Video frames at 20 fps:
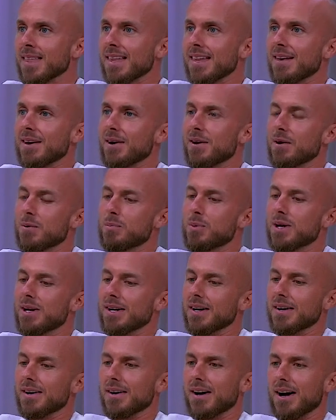
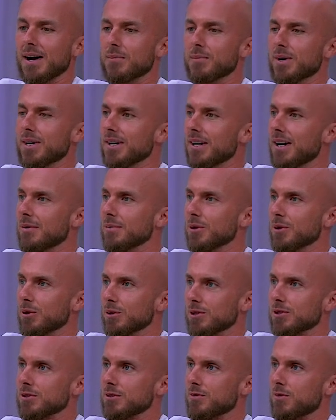But I'm the
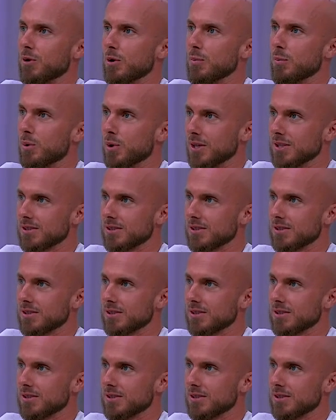oldest of four boys.